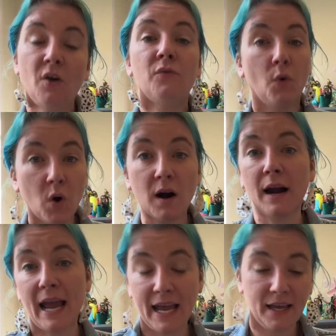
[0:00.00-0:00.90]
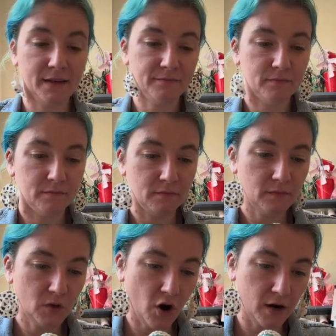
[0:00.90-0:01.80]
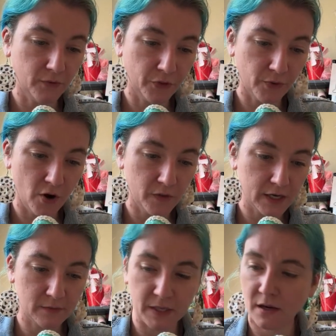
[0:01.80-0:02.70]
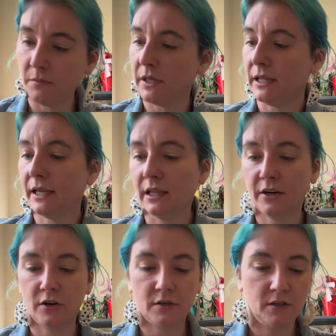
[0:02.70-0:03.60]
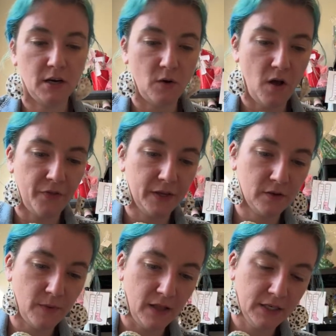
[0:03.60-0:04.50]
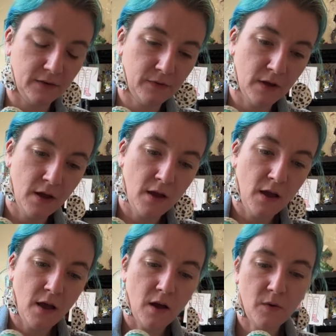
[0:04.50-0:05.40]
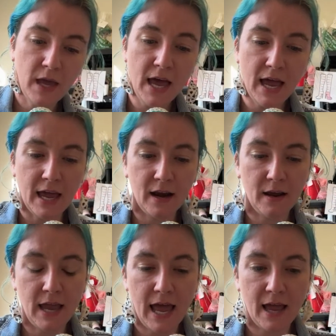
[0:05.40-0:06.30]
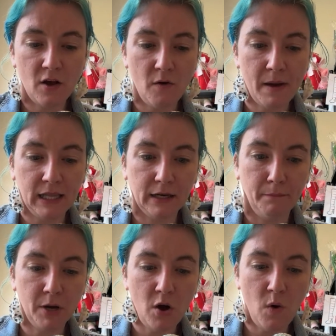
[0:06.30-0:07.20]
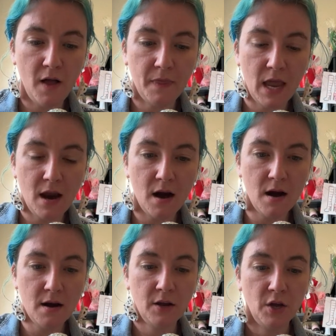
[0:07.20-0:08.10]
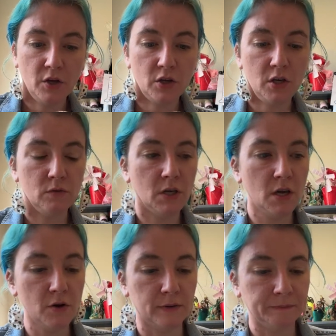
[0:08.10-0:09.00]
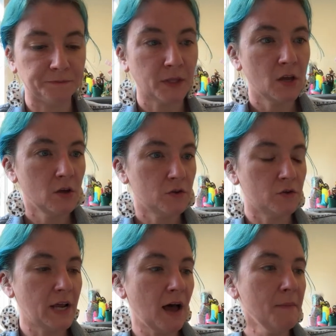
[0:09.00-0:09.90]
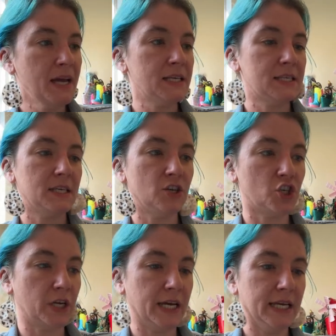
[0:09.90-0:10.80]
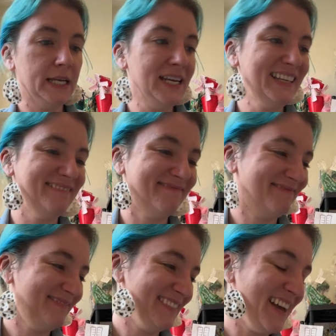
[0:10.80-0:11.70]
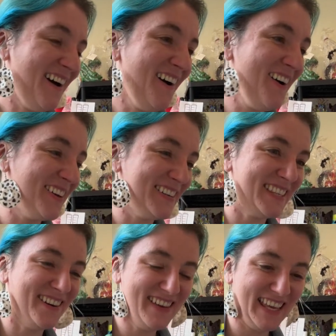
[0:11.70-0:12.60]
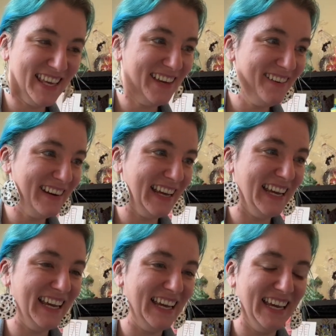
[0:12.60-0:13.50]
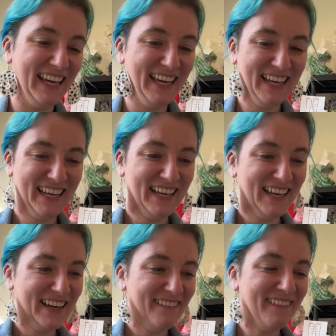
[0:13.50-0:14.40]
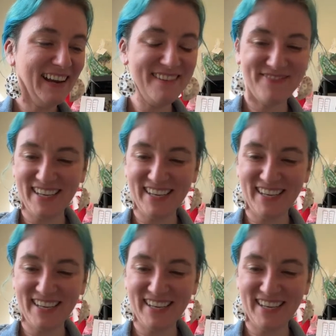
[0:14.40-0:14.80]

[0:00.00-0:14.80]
for a carnival throw that has been completely glittered. All things are relative. Okay, and I angle my little bow on there. Cute, cute. So now my decision. Oh, they're so cutie. What a